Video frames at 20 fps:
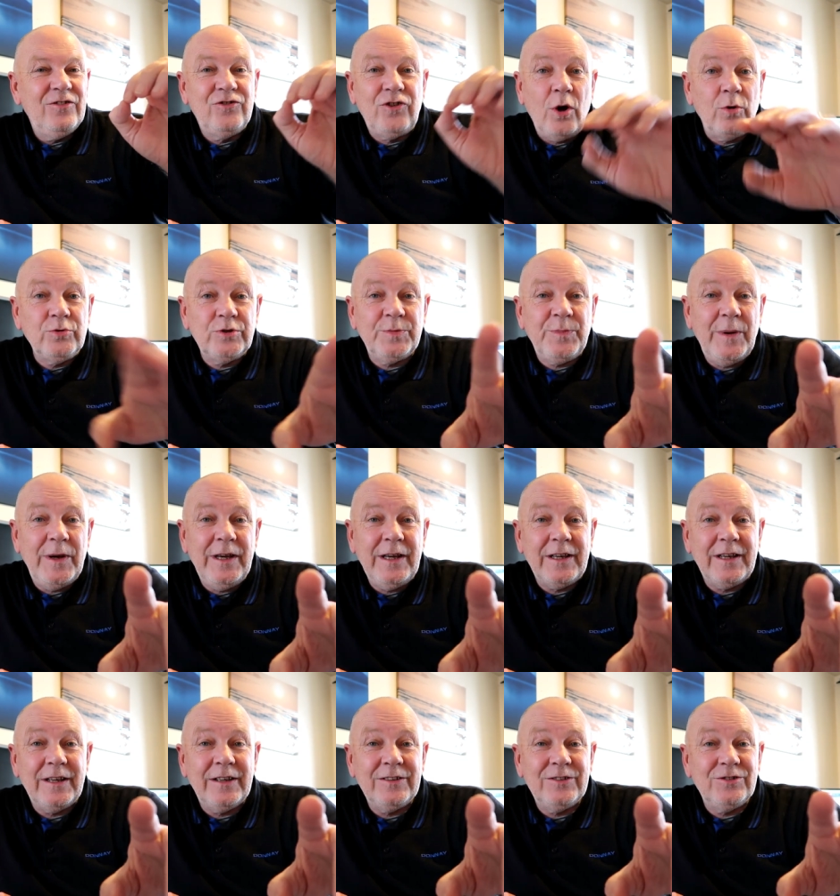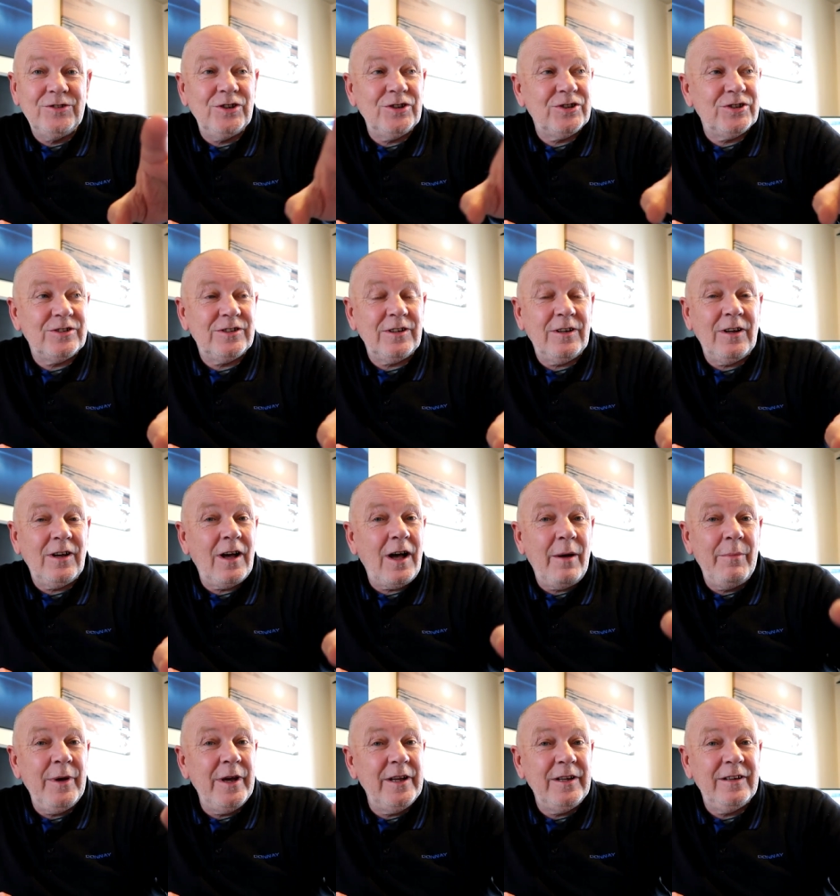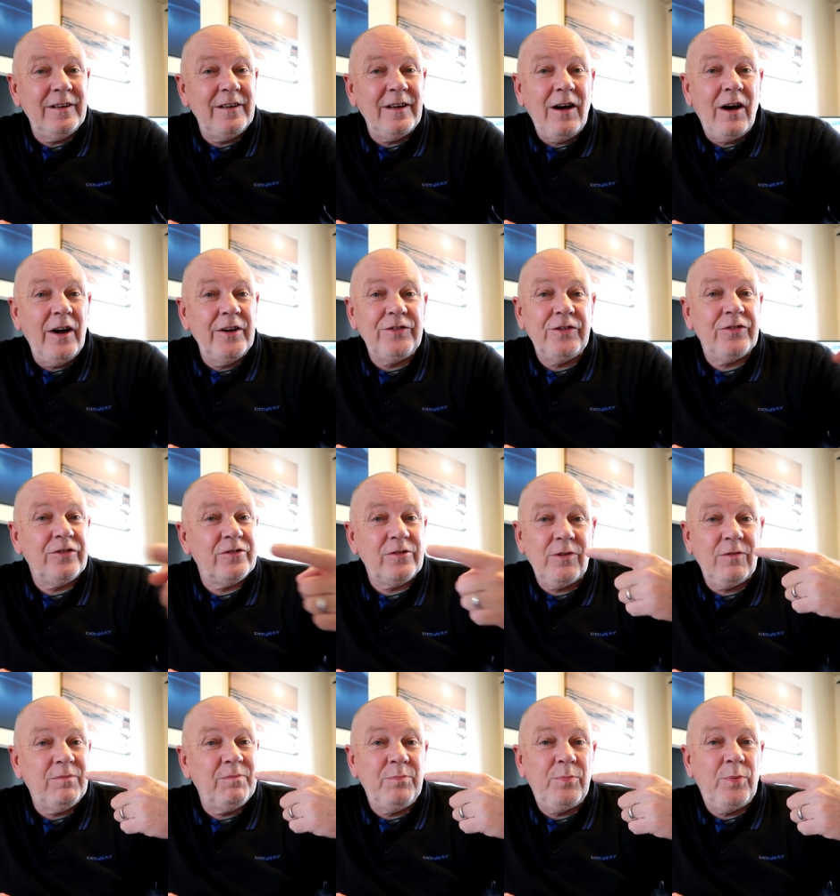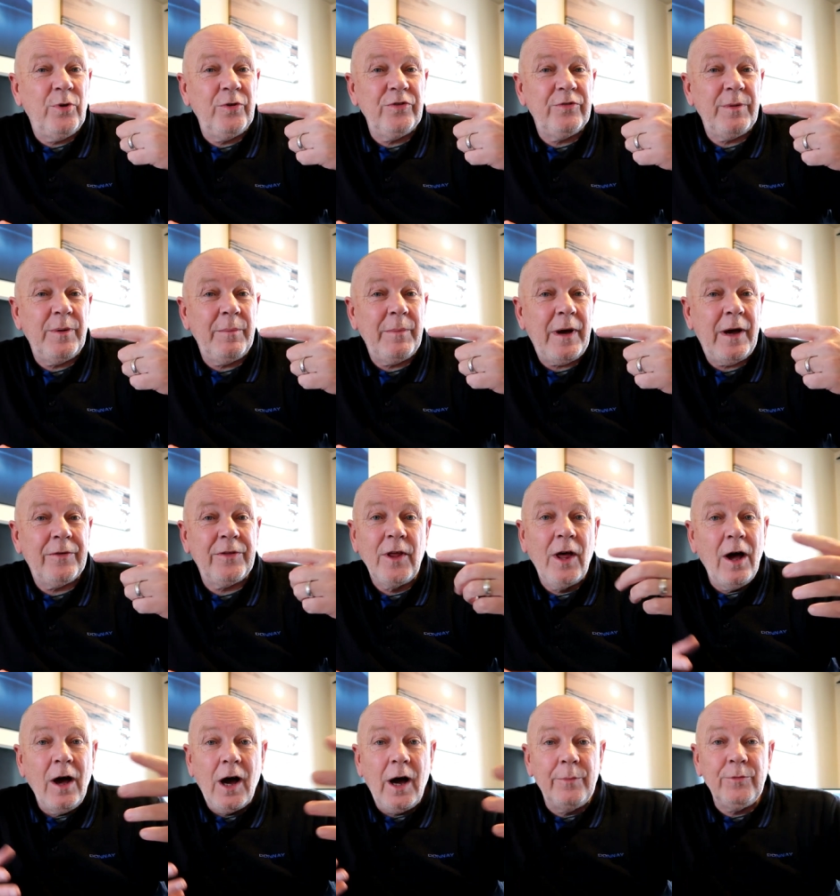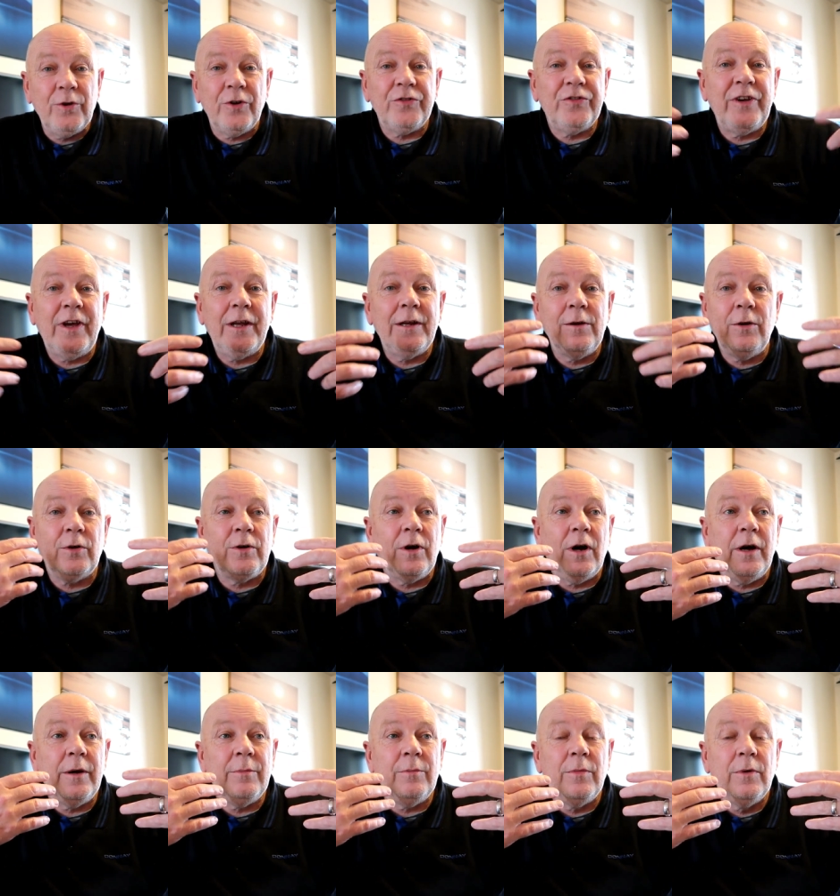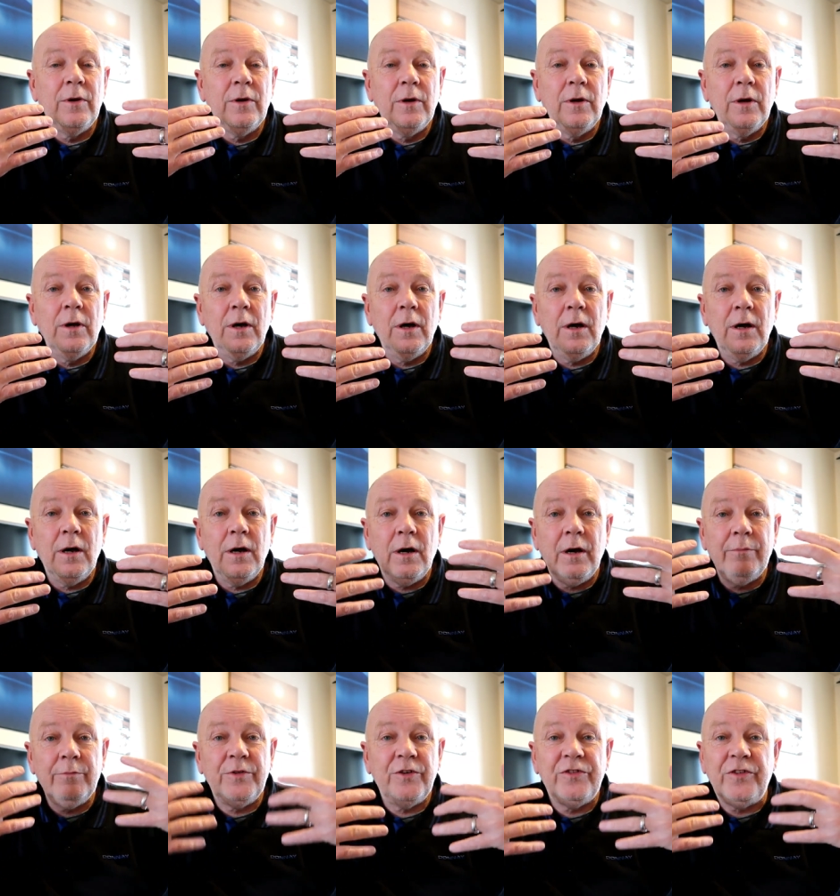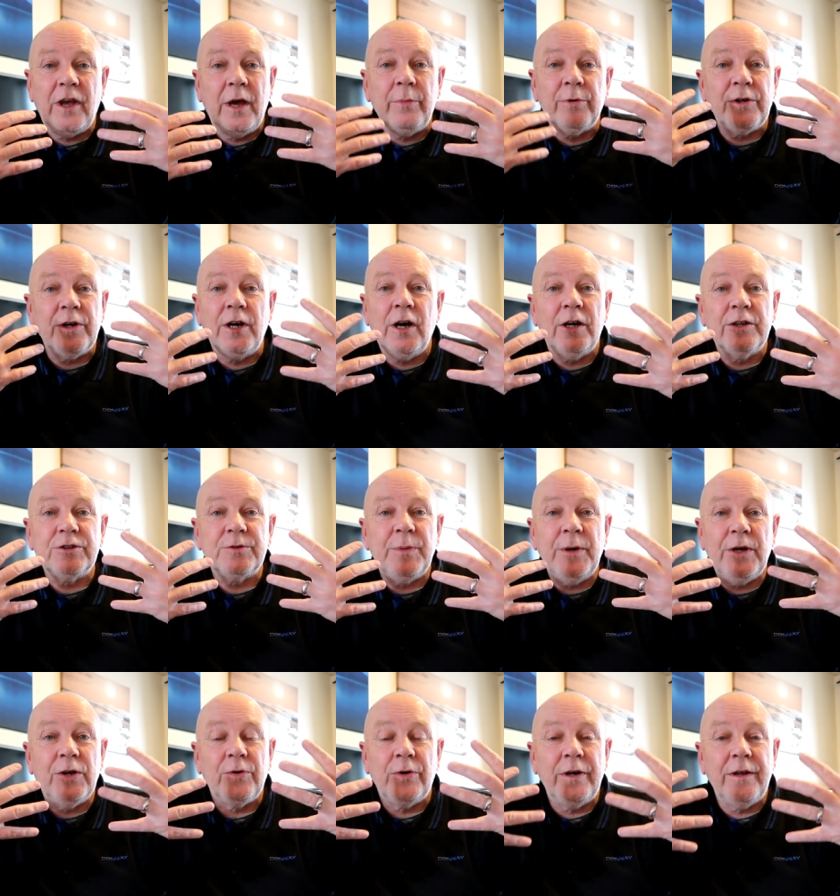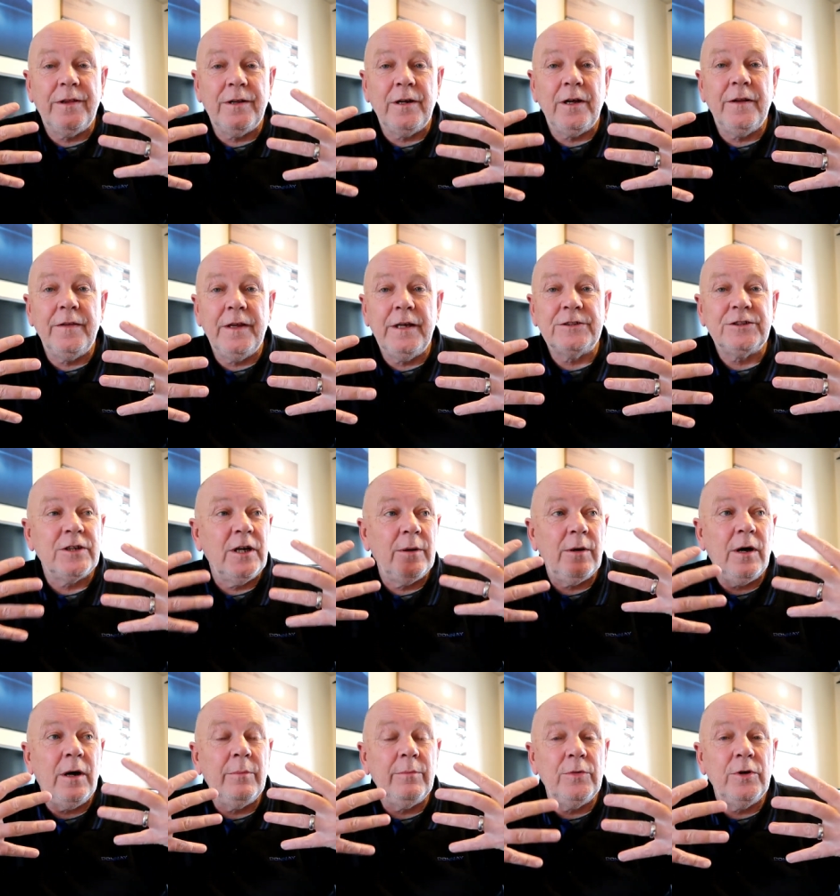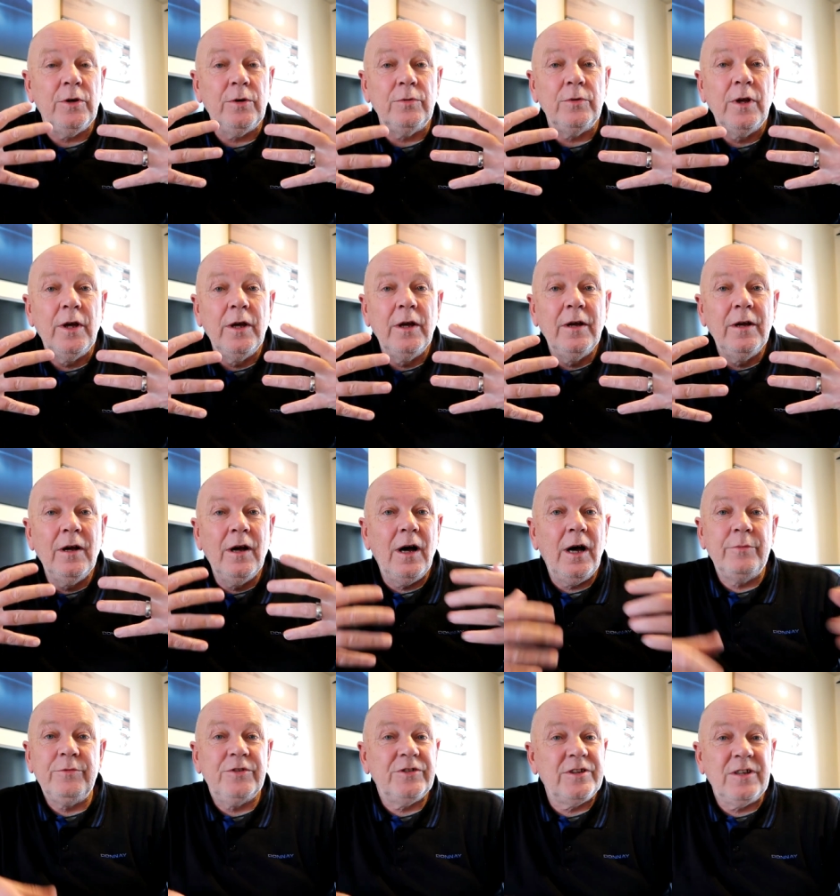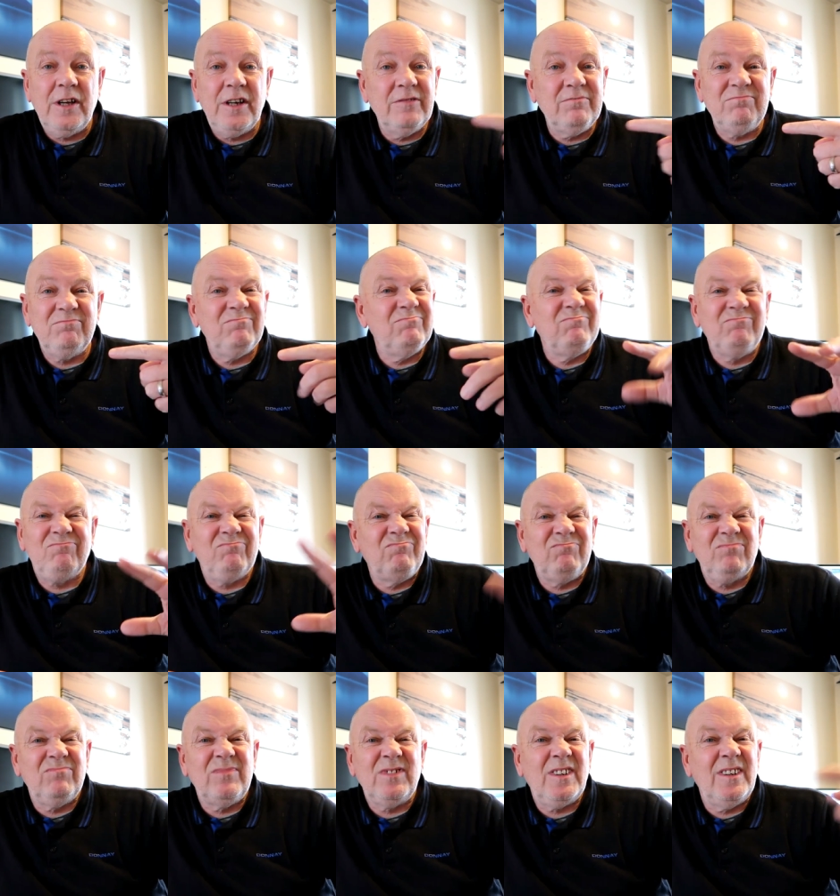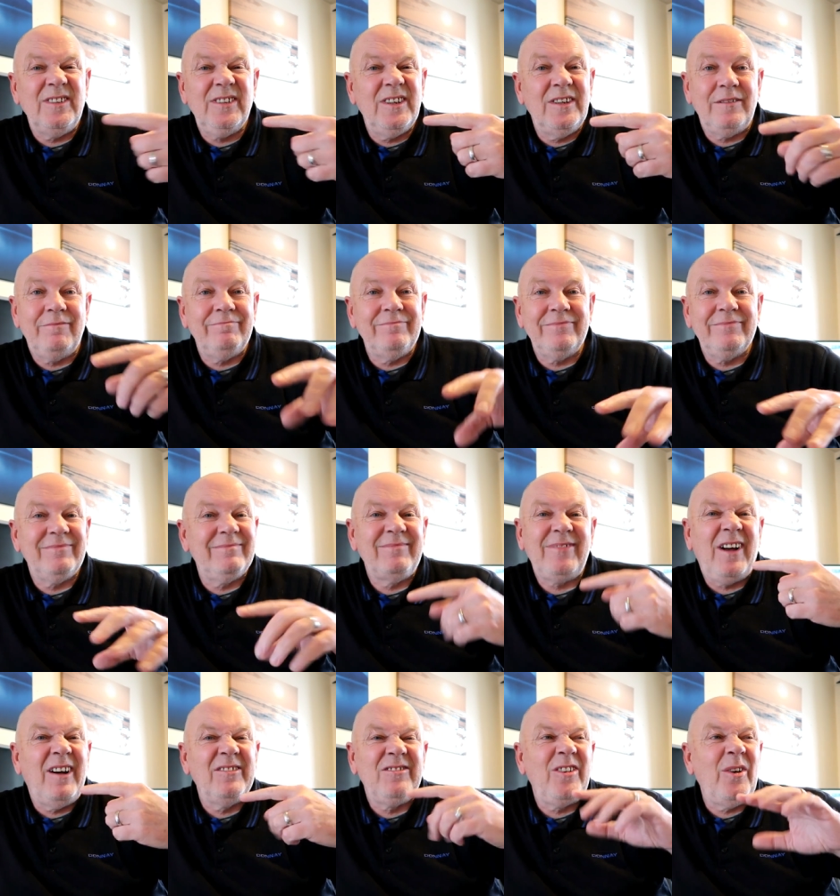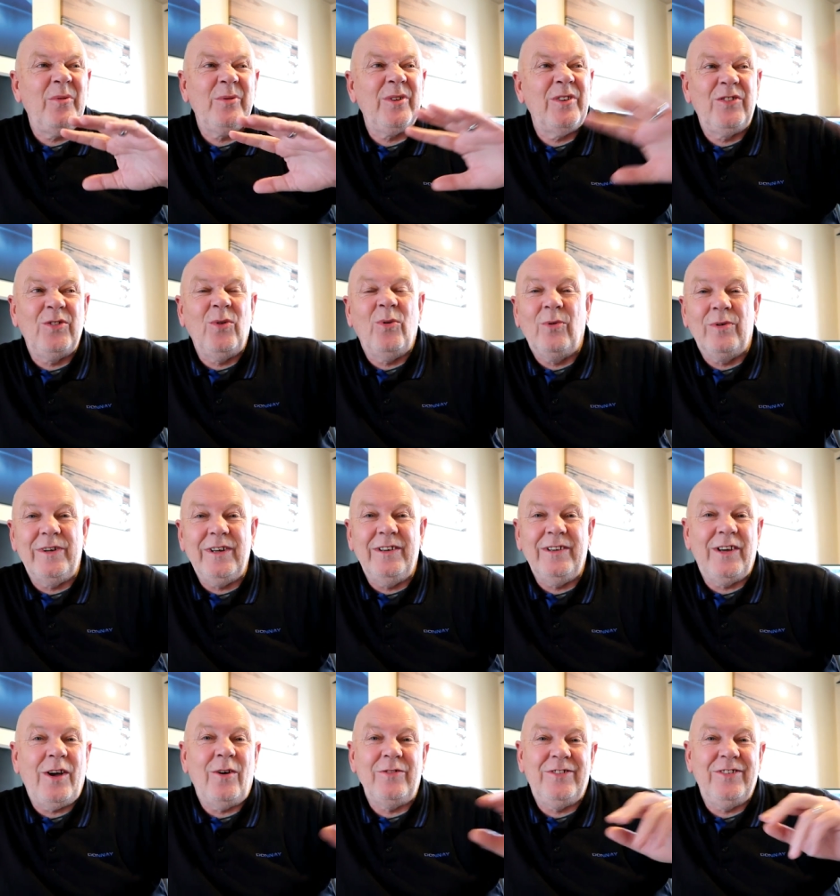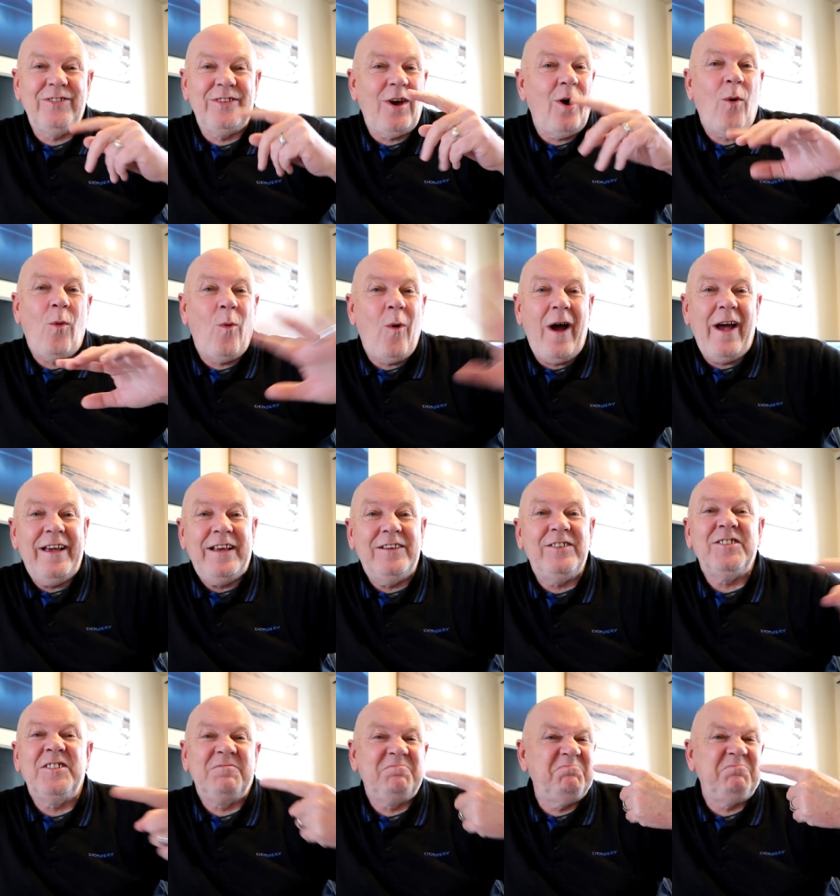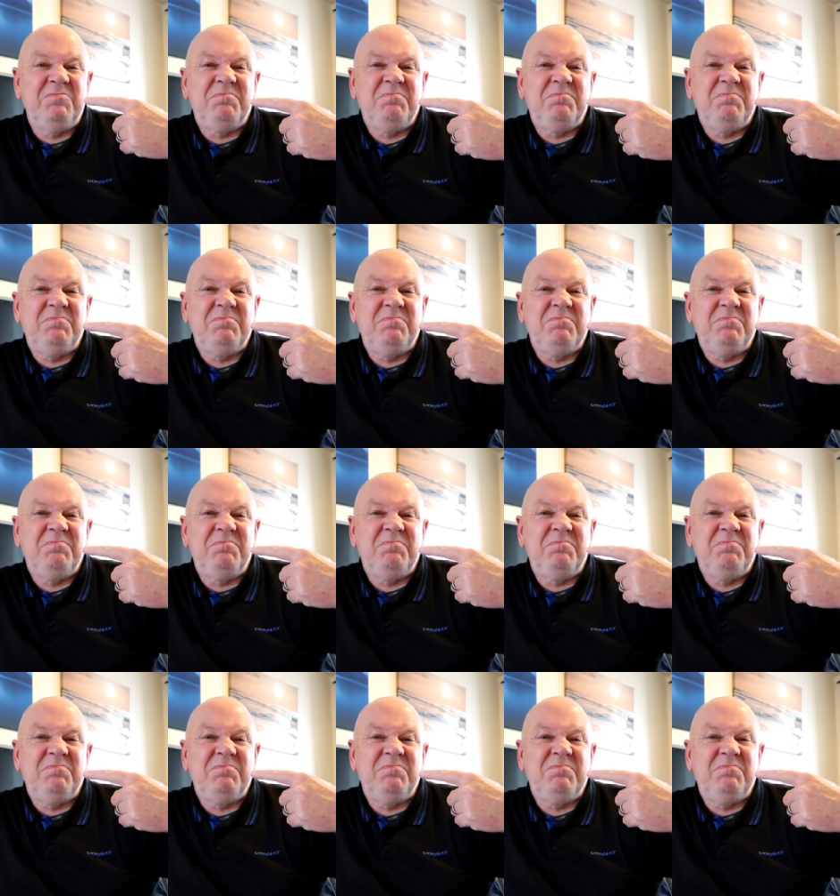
don't speak. Just, I mean, I just sort of point to my mouth. I'm not saying, look, I'm, uh, I'm disabled, I can't speak or anything like this, I, am mute. I'm just like, you know, I don't want to talk, just go away, just